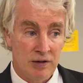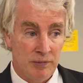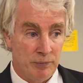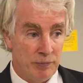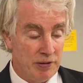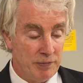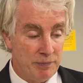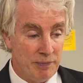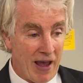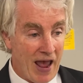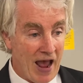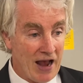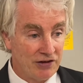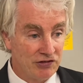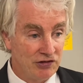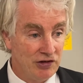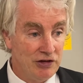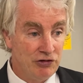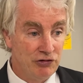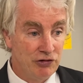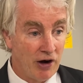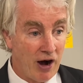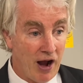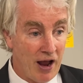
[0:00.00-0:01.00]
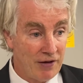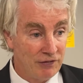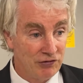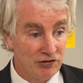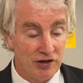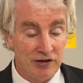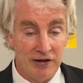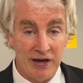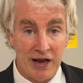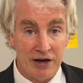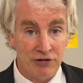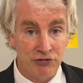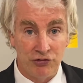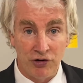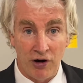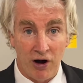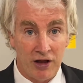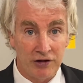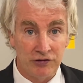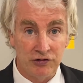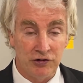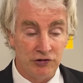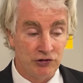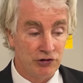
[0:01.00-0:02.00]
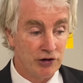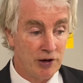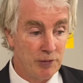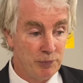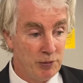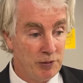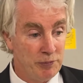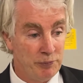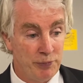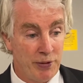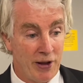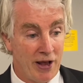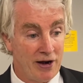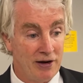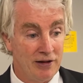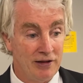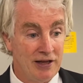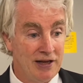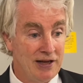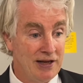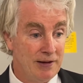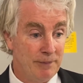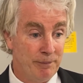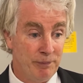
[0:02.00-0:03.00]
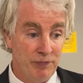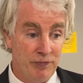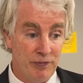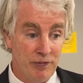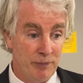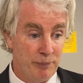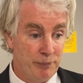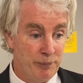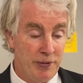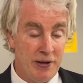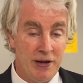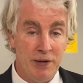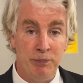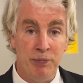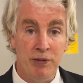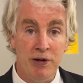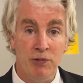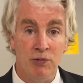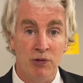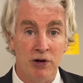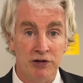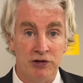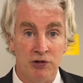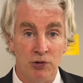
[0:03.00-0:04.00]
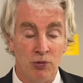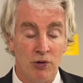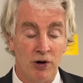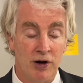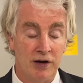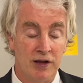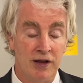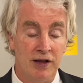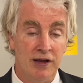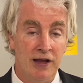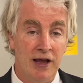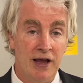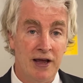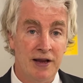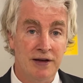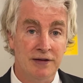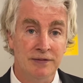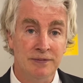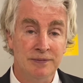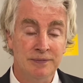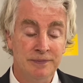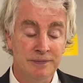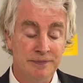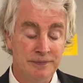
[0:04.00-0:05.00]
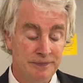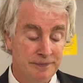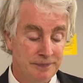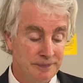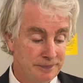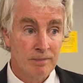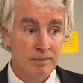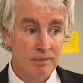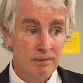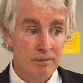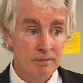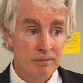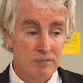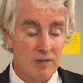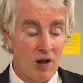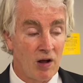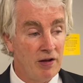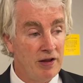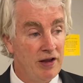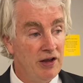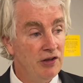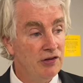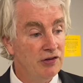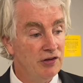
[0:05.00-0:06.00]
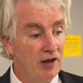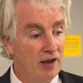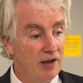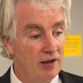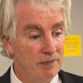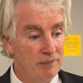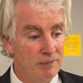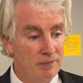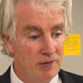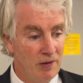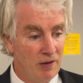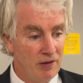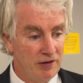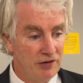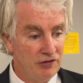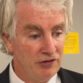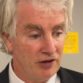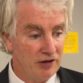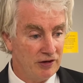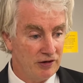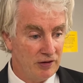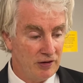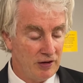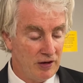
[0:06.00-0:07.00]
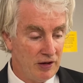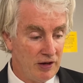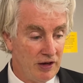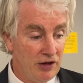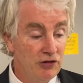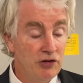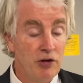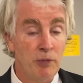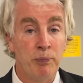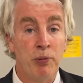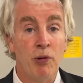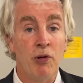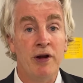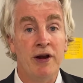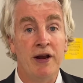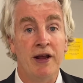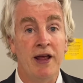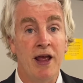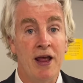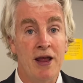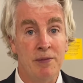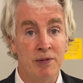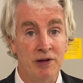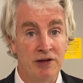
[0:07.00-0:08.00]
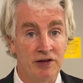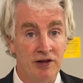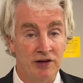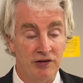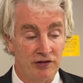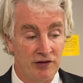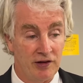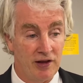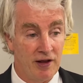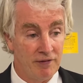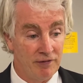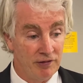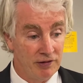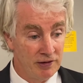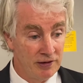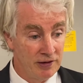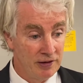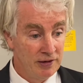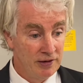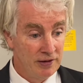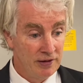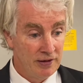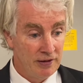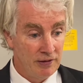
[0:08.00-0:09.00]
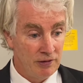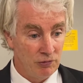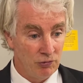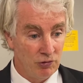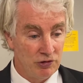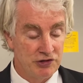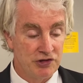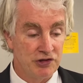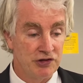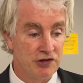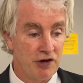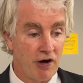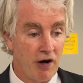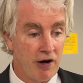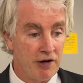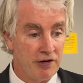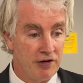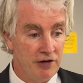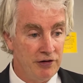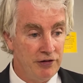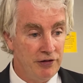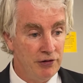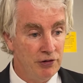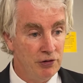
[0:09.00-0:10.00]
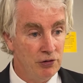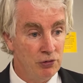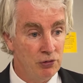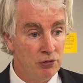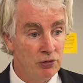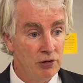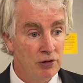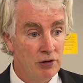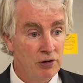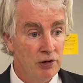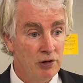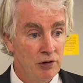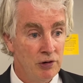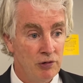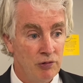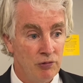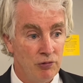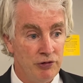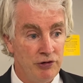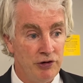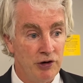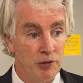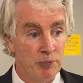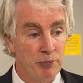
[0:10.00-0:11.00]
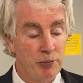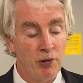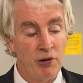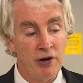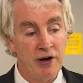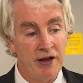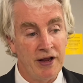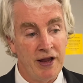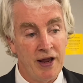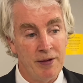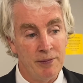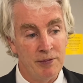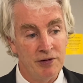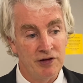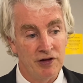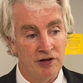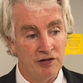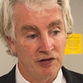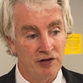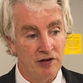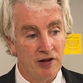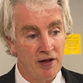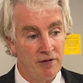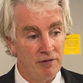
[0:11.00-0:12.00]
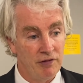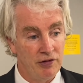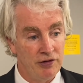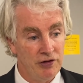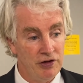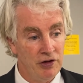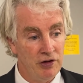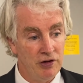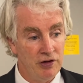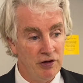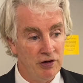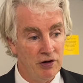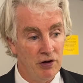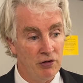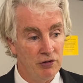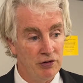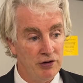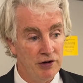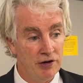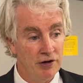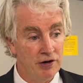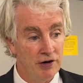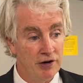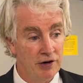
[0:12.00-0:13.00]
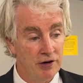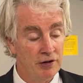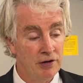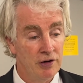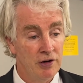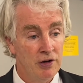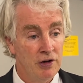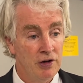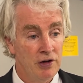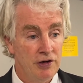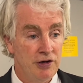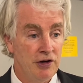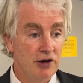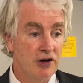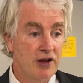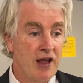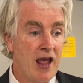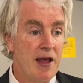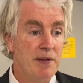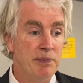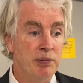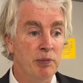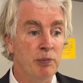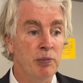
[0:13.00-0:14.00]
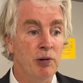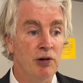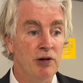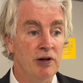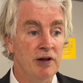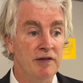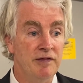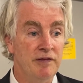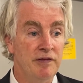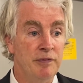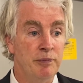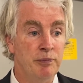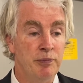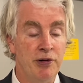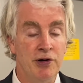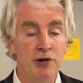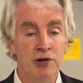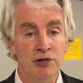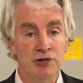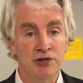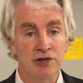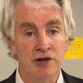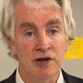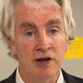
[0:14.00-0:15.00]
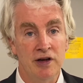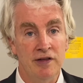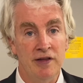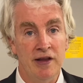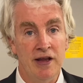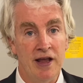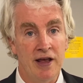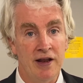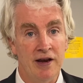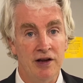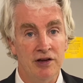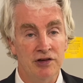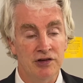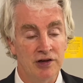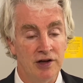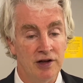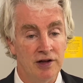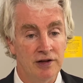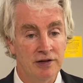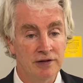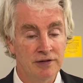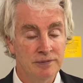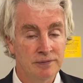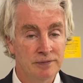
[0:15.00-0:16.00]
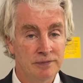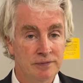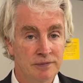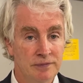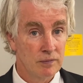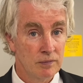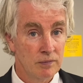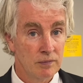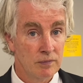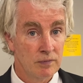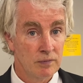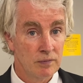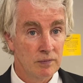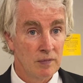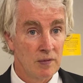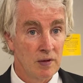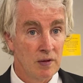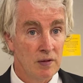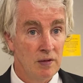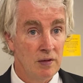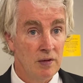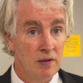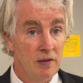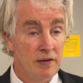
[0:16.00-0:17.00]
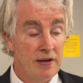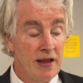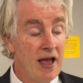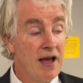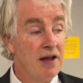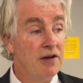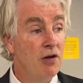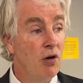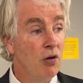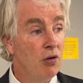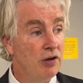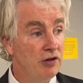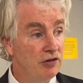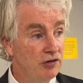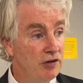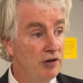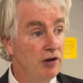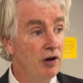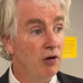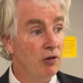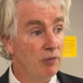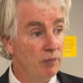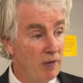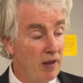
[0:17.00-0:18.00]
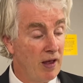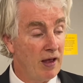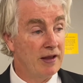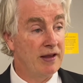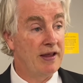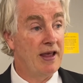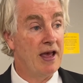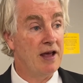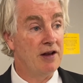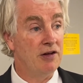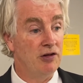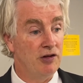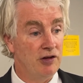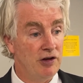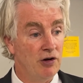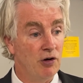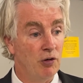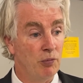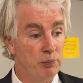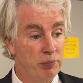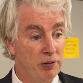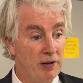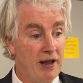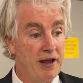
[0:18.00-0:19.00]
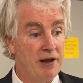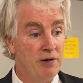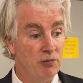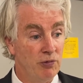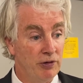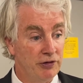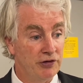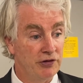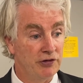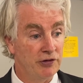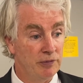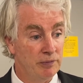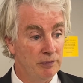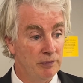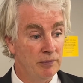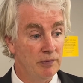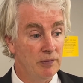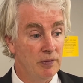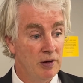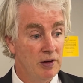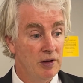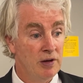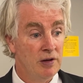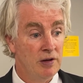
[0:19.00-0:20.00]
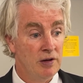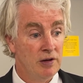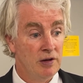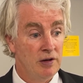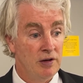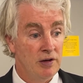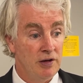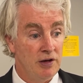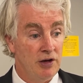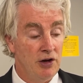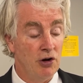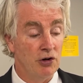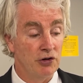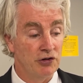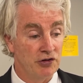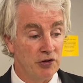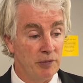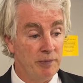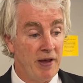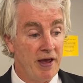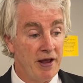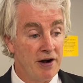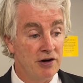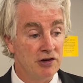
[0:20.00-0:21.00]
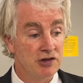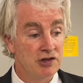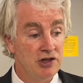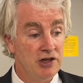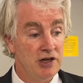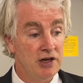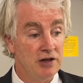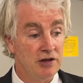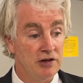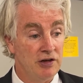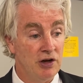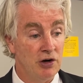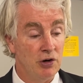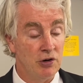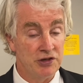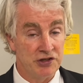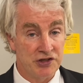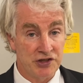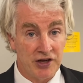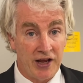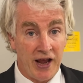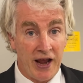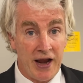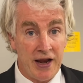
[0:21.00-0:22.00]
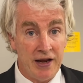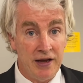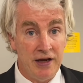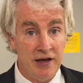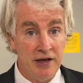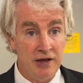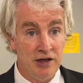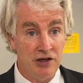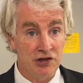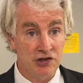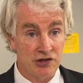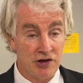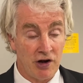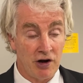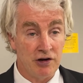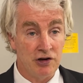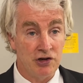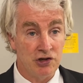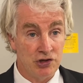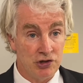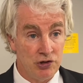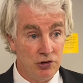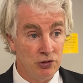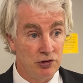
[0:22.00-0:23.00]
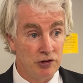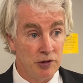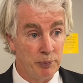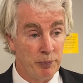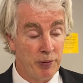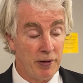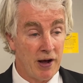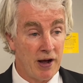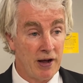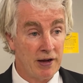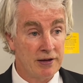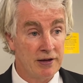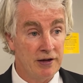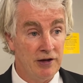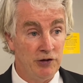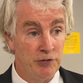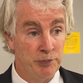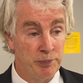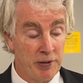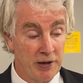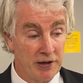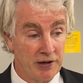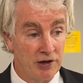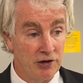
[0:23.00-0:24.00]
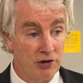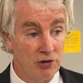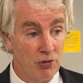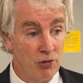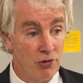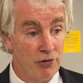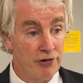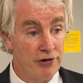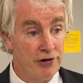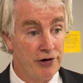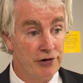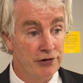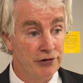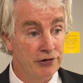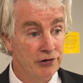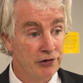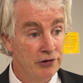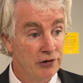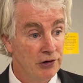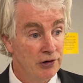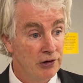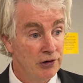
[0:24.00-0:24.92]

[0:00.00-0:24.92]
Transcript: But Maxie drives the net, draws a tripping penalty, and PP went to work again. Oh, he's a point of game at this level, which is hard to do. When you're a point of game at this level, you know, you're capable of producing in the NHL. Yeah, no, he's, you know, again, you know, playing with some, you know, some energy, and, you know, he's skating, he's starting to shoot the puck, he's picking corners.